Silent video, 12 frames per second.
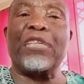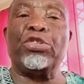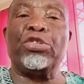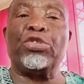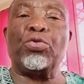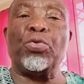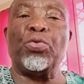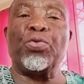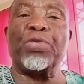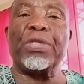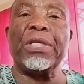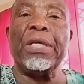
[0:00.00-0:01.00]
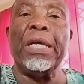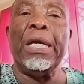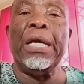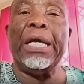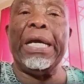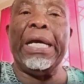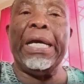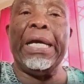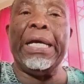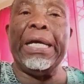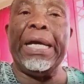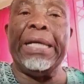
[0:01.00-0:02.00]
in schools, uh,
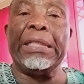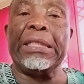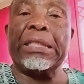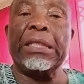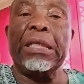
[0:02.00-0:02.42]
and